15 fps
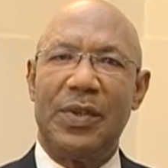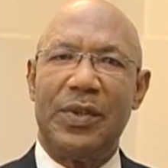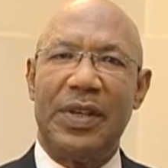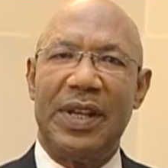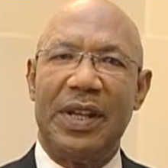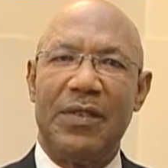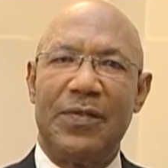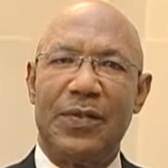our
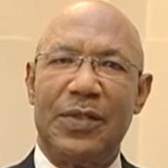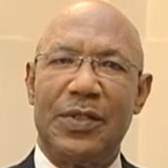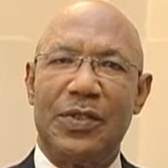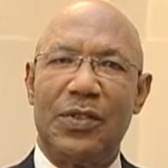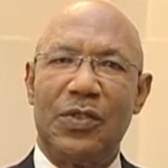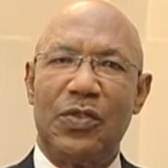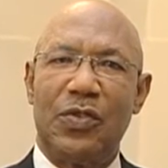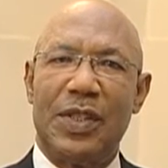efforts
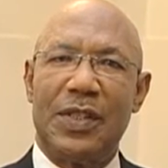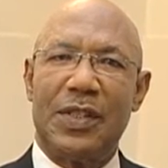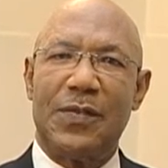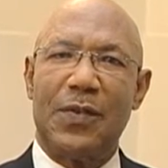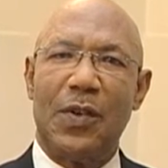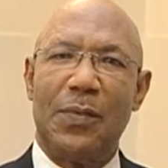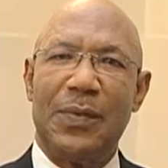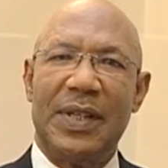to
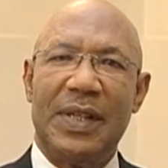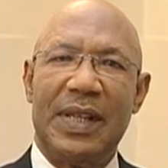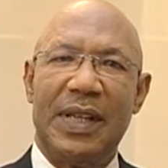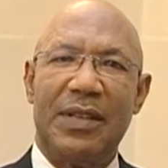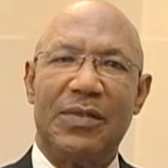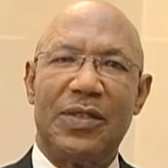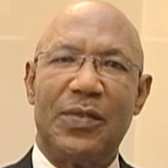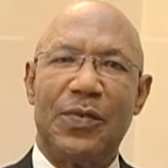transform the
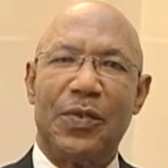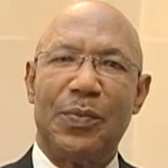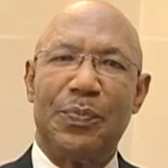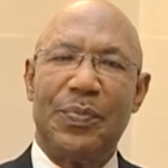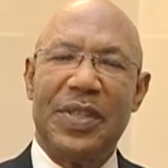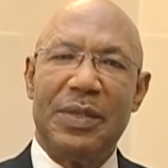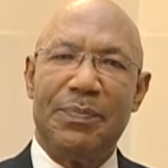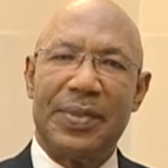lives of our
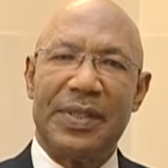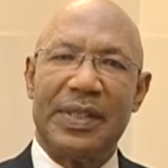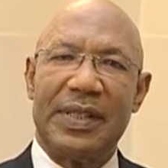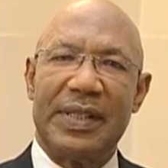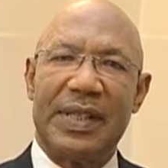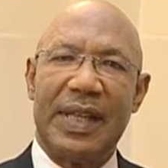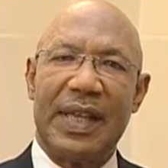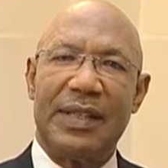people
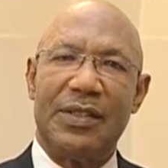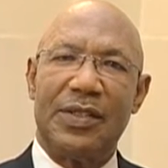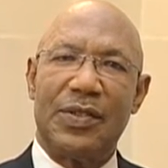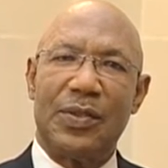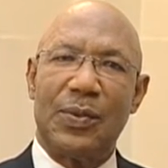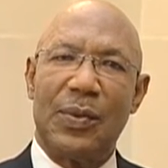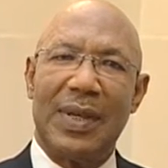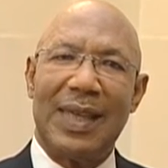and
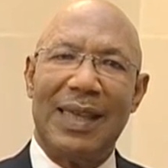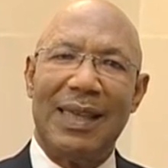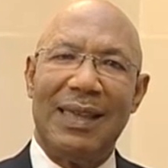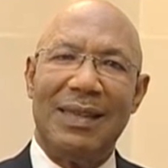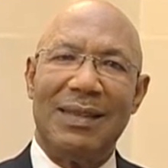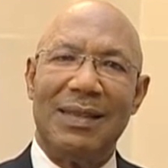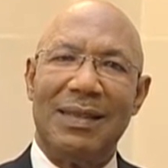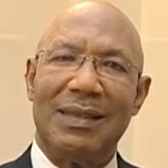so
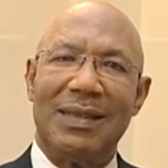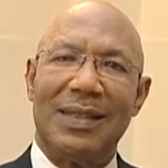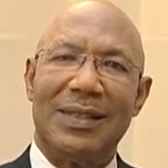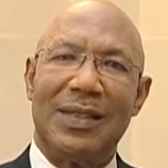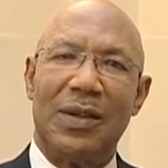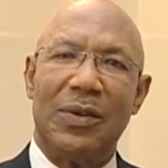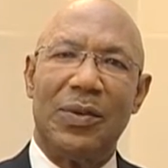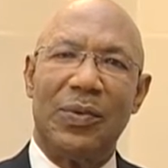end the
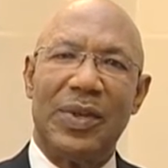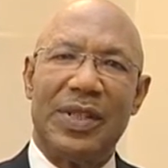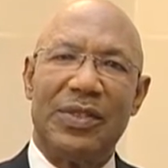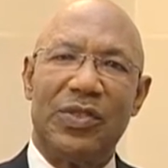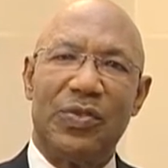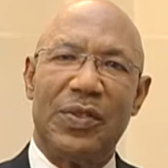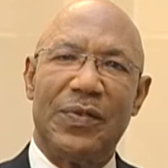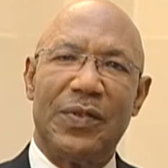downward
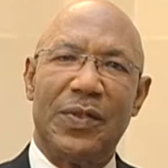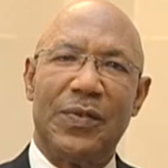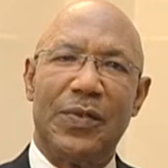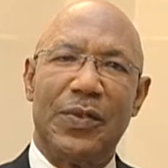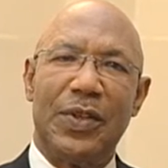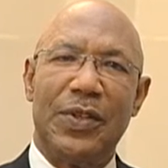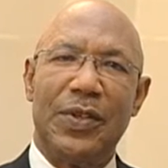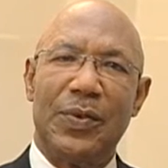drift of
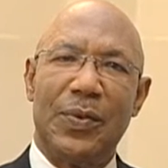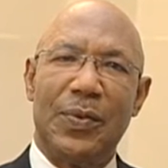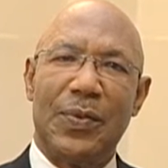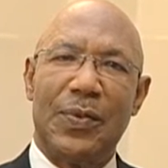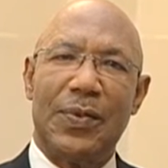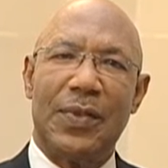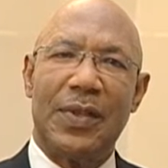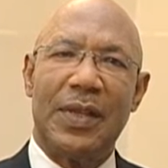our
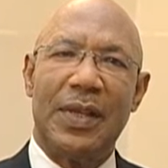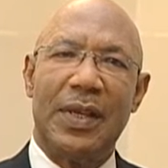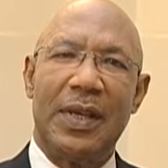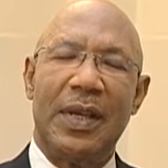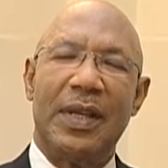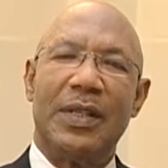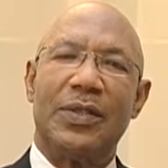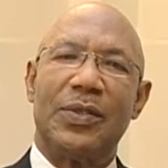youth
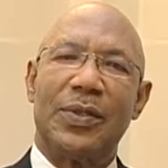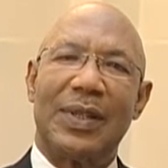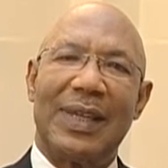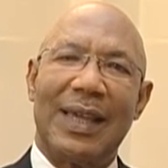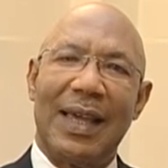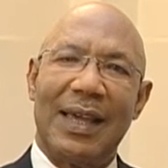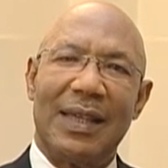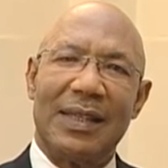to
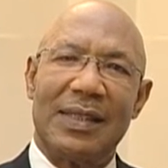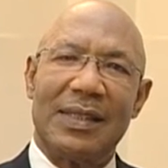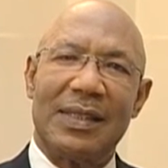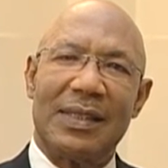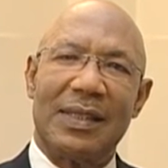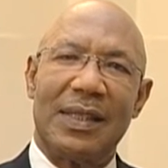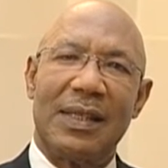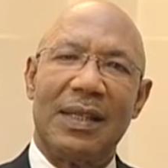
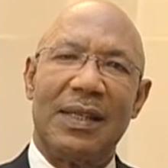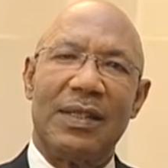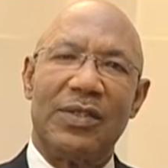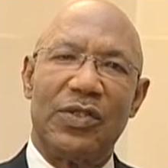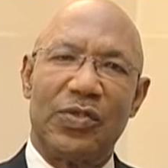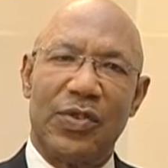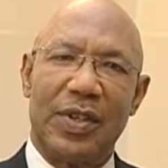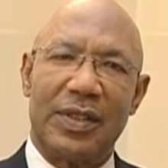gangs,
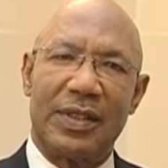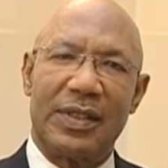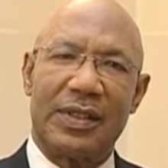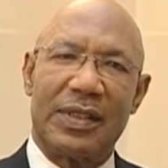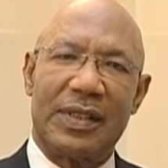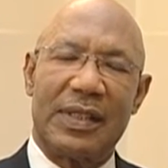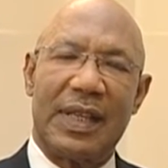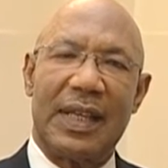
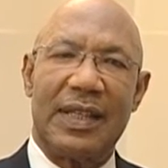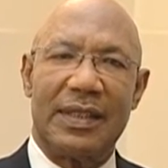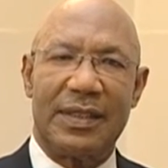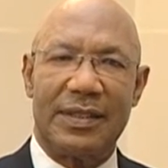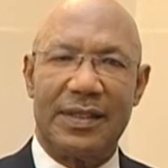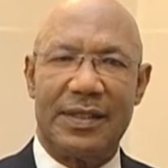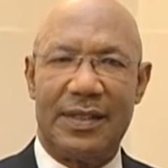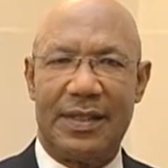drugs, and
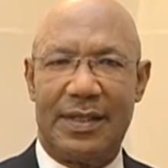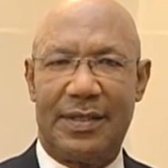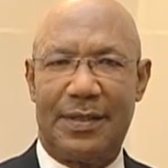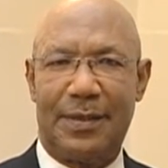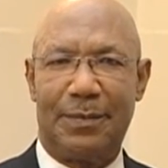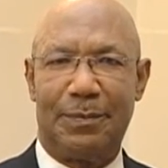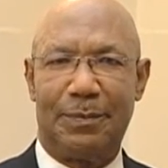guns.